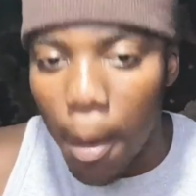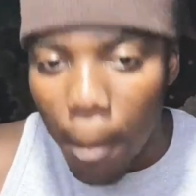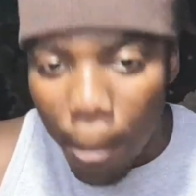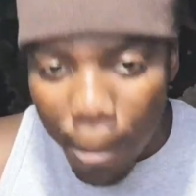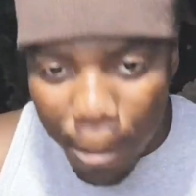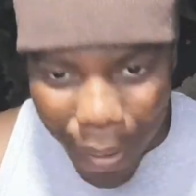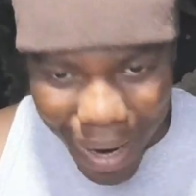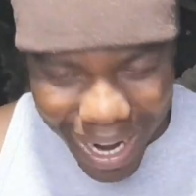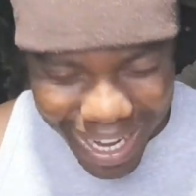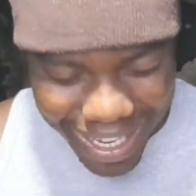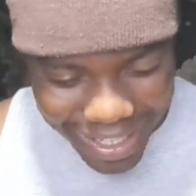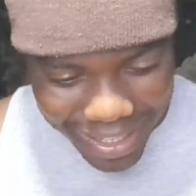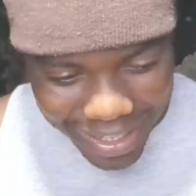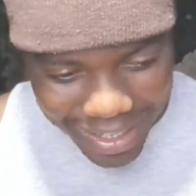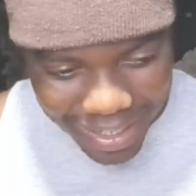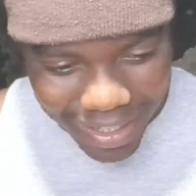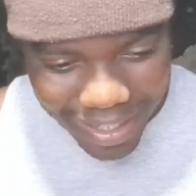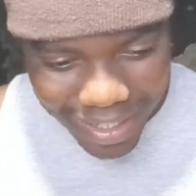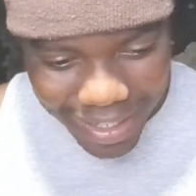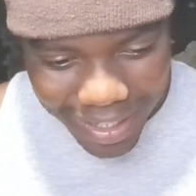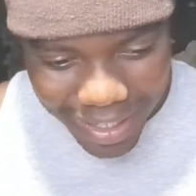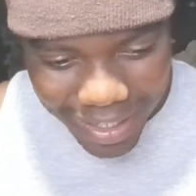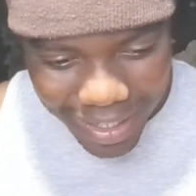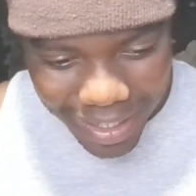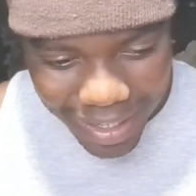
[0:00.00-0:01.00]
But
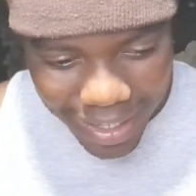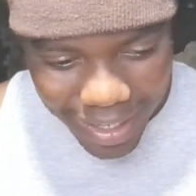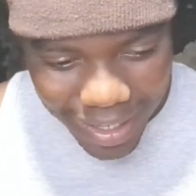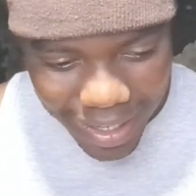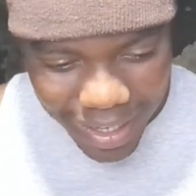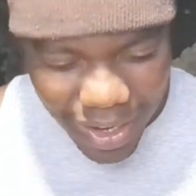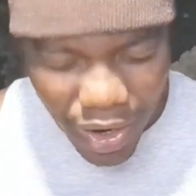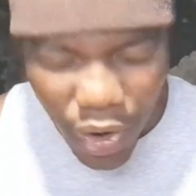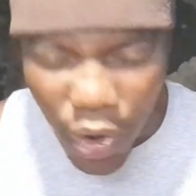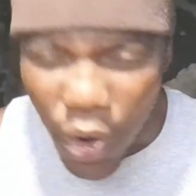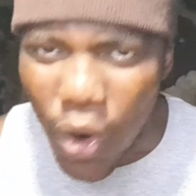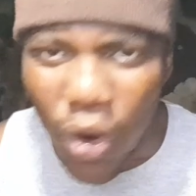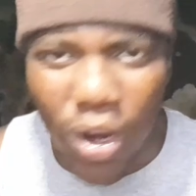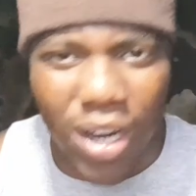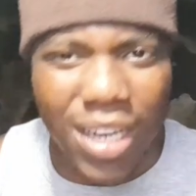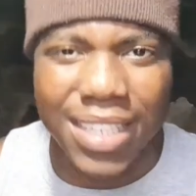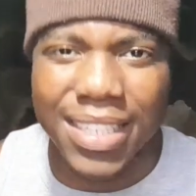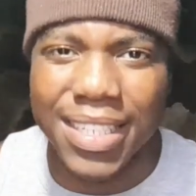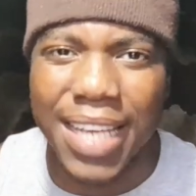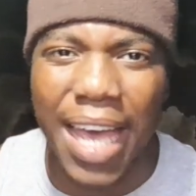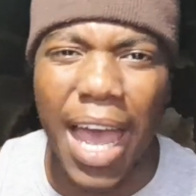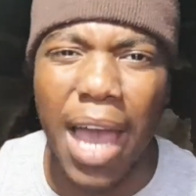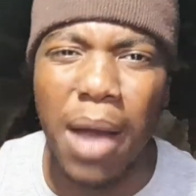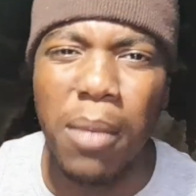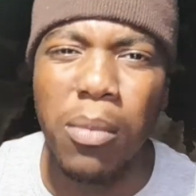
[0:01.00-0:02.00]
only
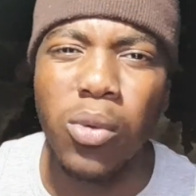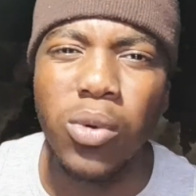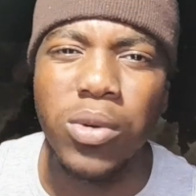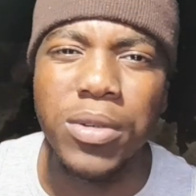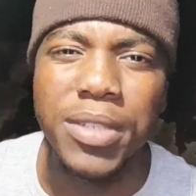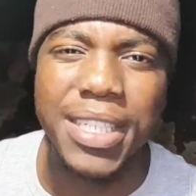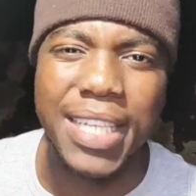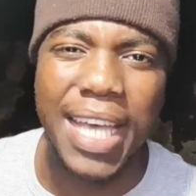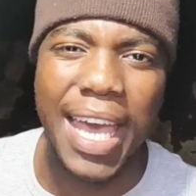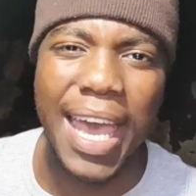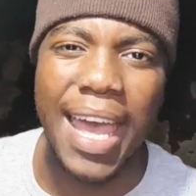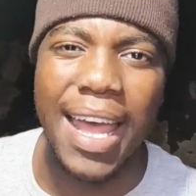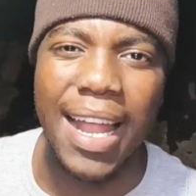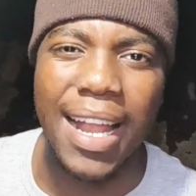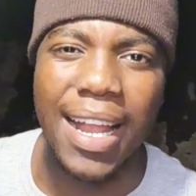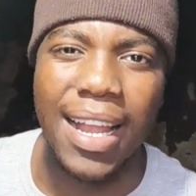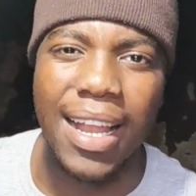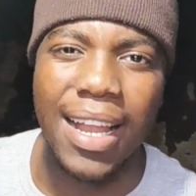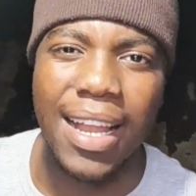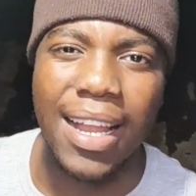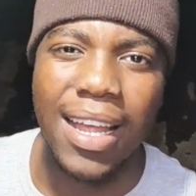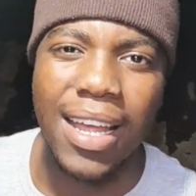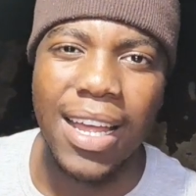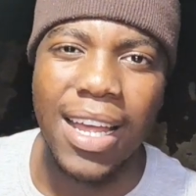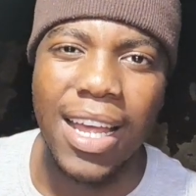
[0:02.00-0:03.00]
time will tell.
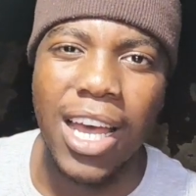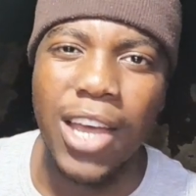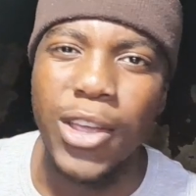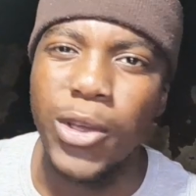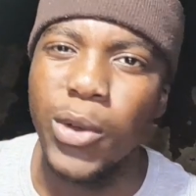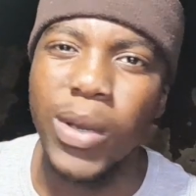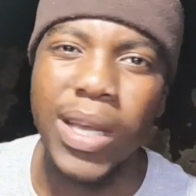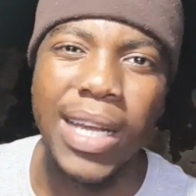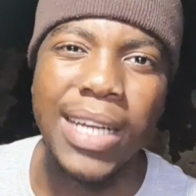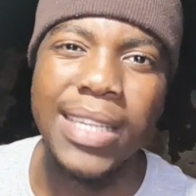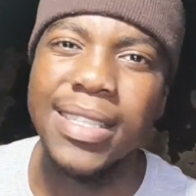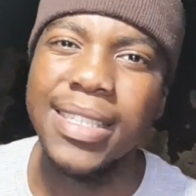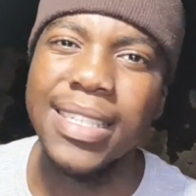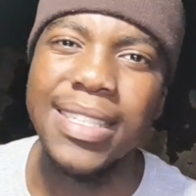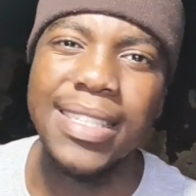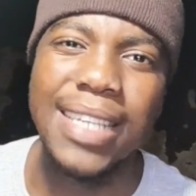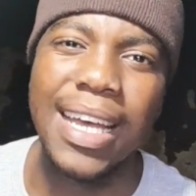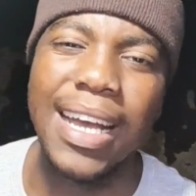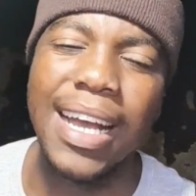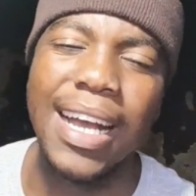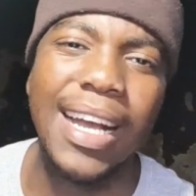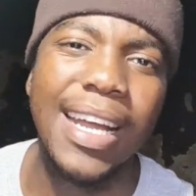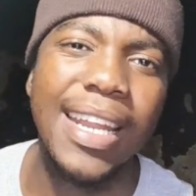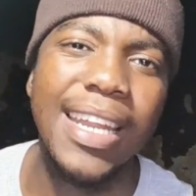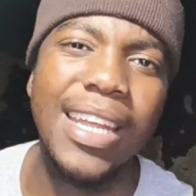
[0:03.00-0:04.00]
You can
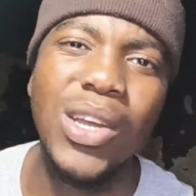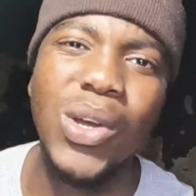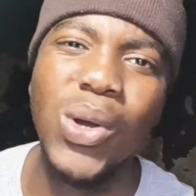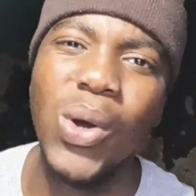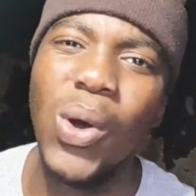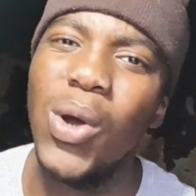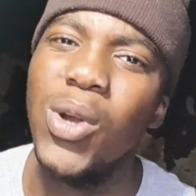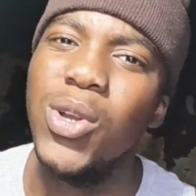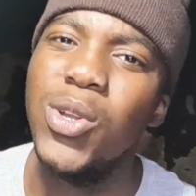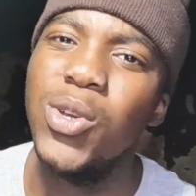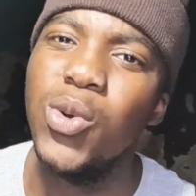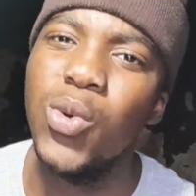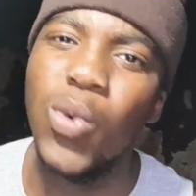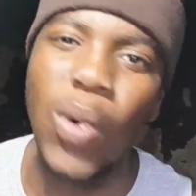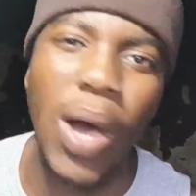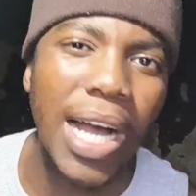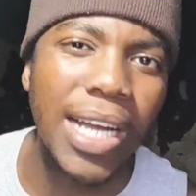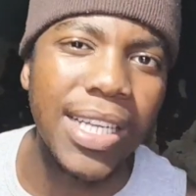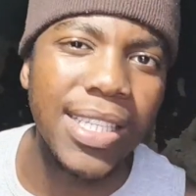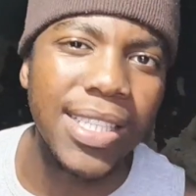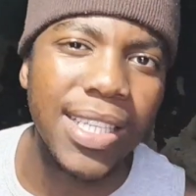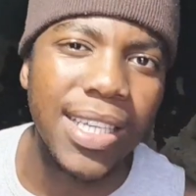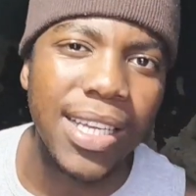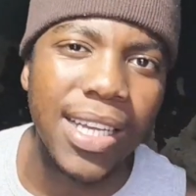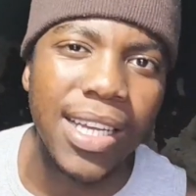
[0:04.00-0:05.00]
disagree all you
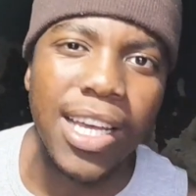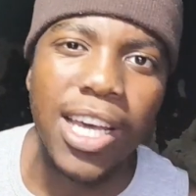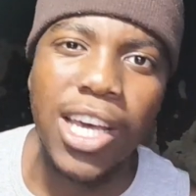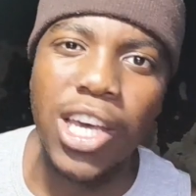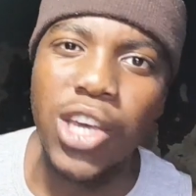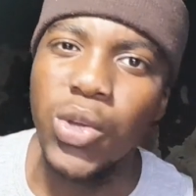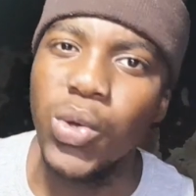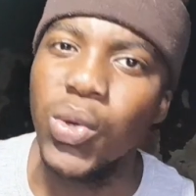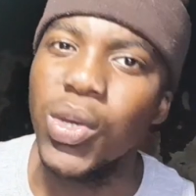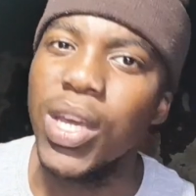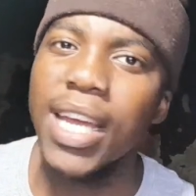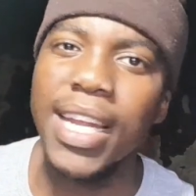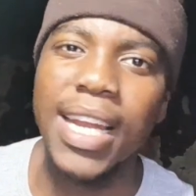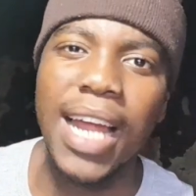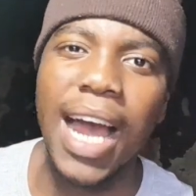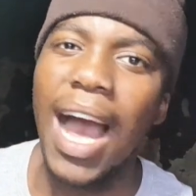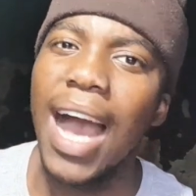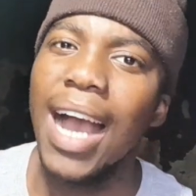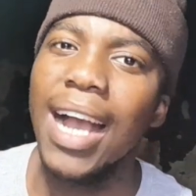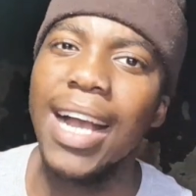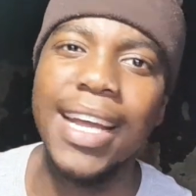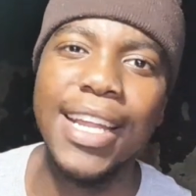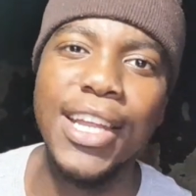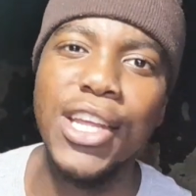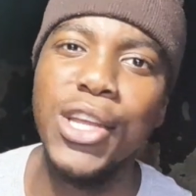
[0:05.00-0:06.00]
want. You can
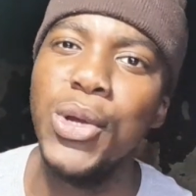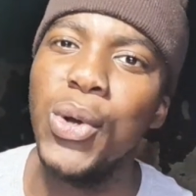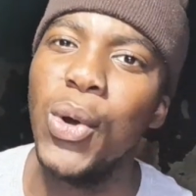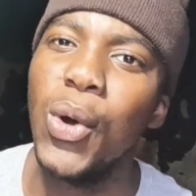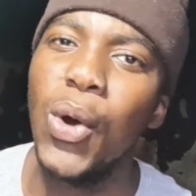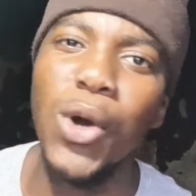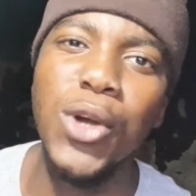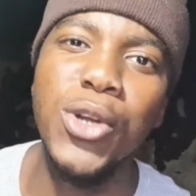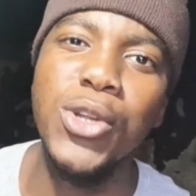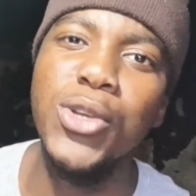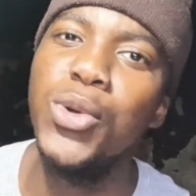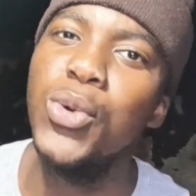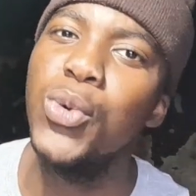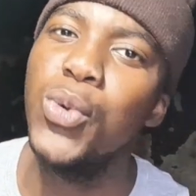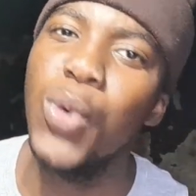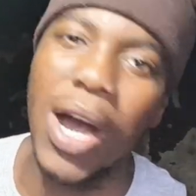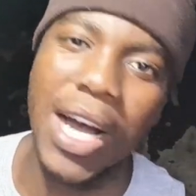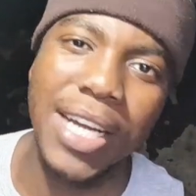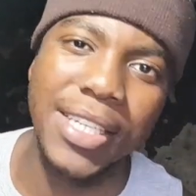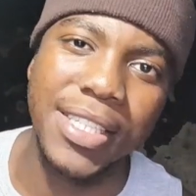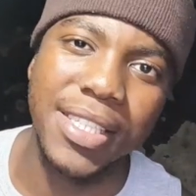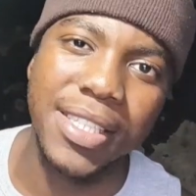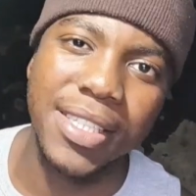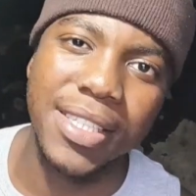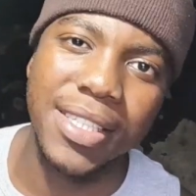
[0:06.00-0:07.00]
agree all you
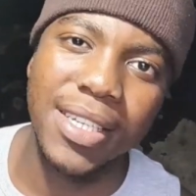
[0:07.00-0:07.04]
want.